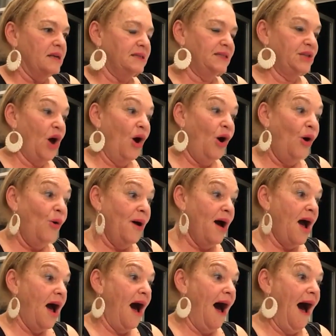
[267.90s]
So
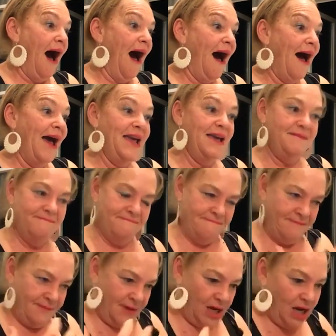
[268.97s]
I
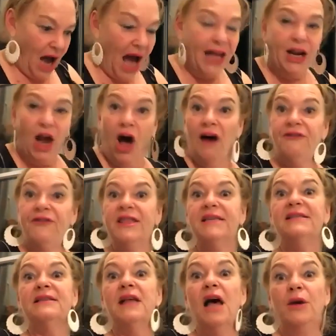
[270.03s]
got off of
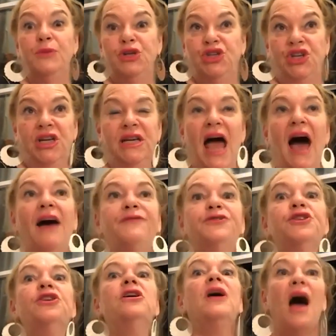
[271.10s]
this lung machine
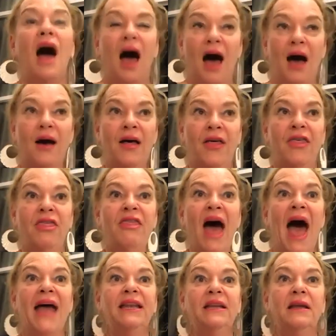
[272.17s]
after
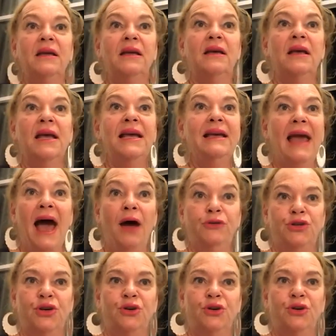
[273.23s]
that
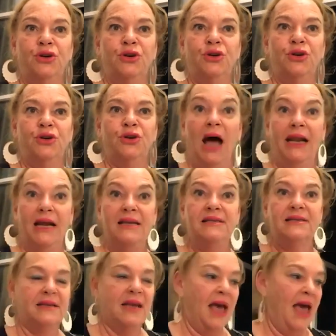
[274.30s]
encounter with the
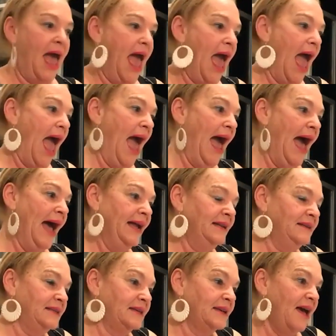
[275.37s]
goddess.
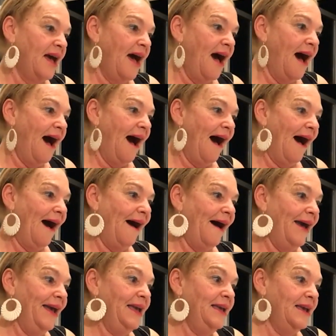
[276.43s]
And
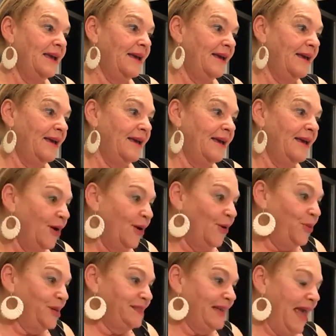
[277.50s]
I
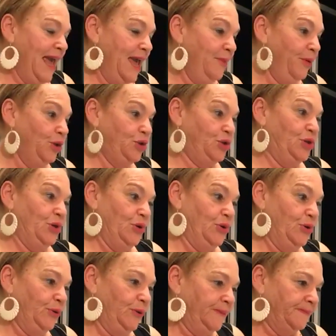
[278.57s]
was able
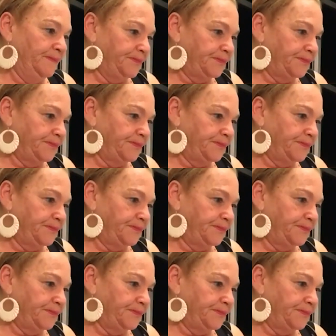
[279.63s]
to